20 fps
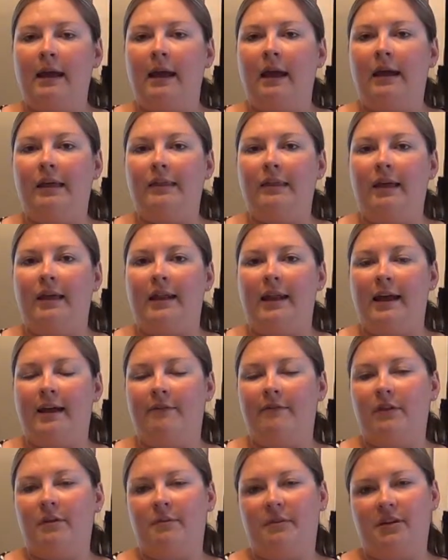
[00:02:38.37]
and then
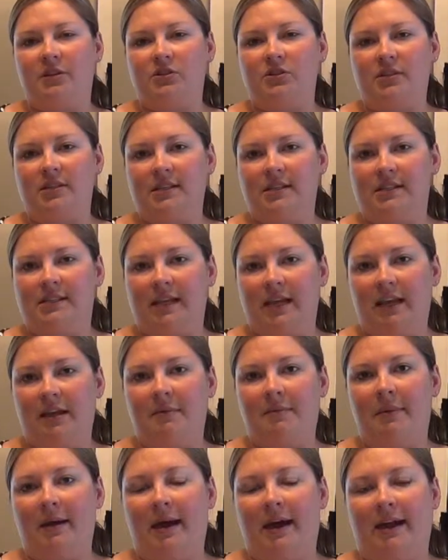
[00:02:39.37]
have them measure the
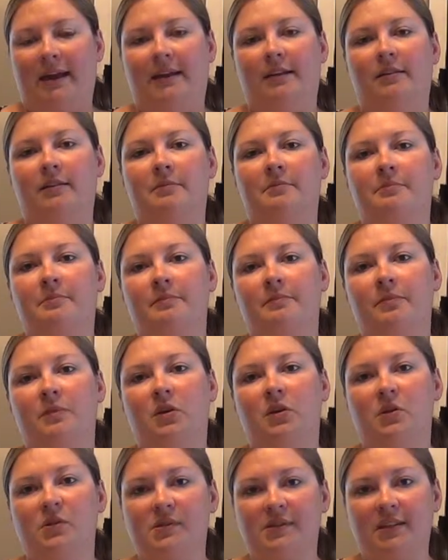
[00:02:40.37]
same item
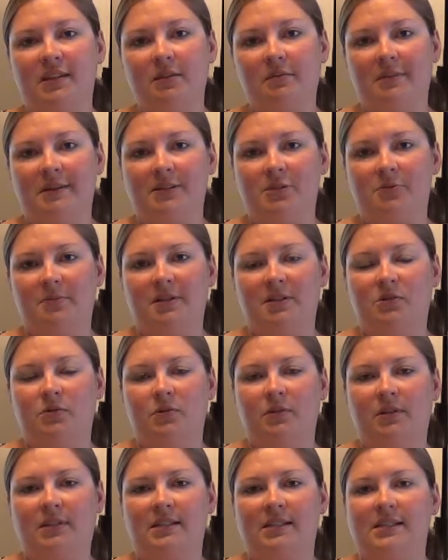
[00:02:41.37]
using the measurement
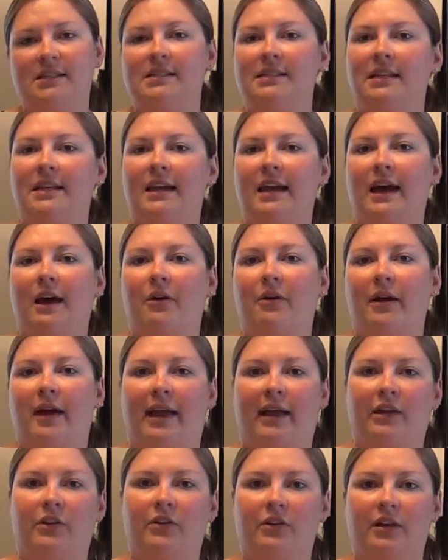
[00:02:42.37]
tool to see how
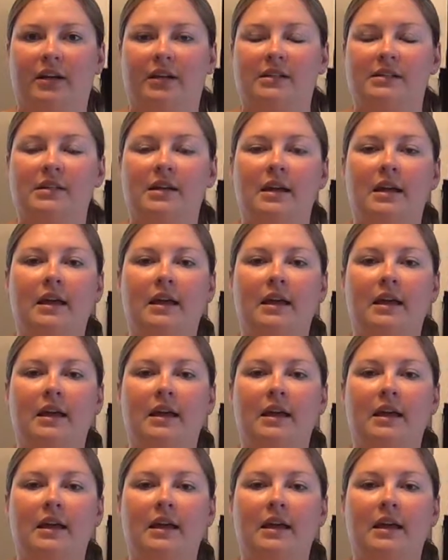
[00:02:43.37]
accurate